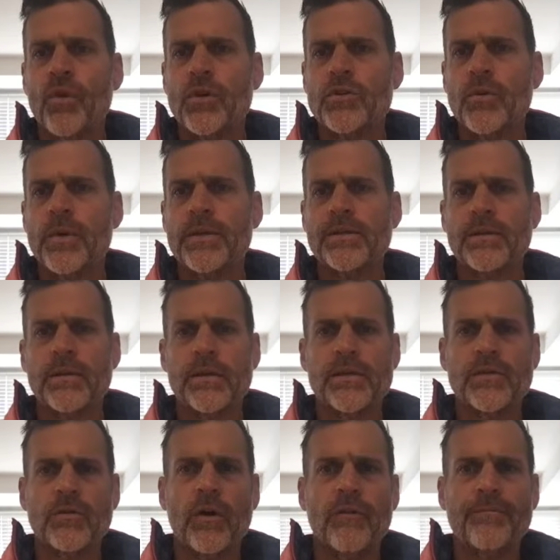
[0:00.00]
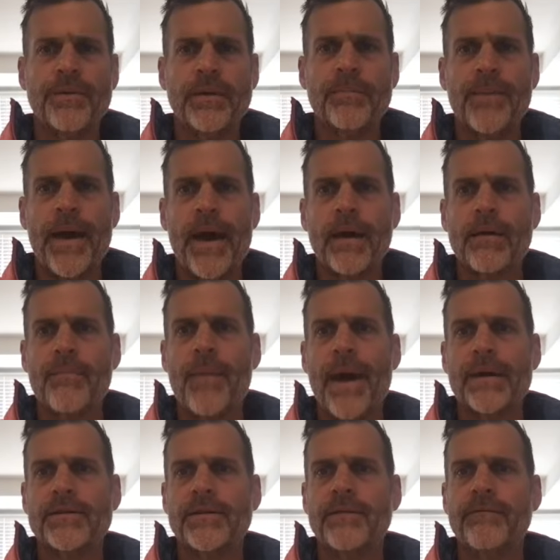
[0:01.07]
20 series 12P pack
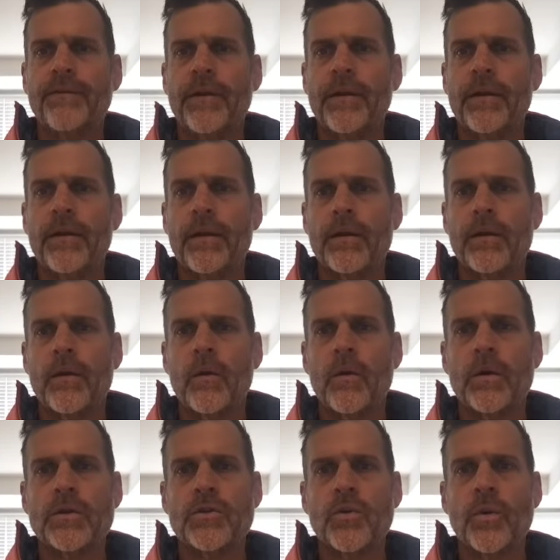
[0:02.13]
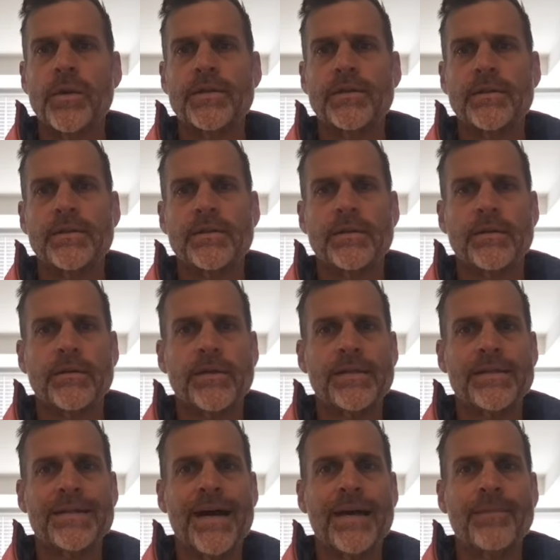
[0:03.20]
max you can fit in here, or a 26
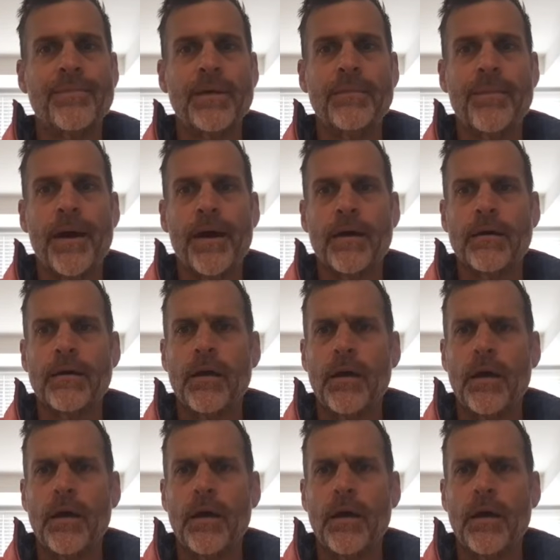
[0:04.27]
series 9P pack.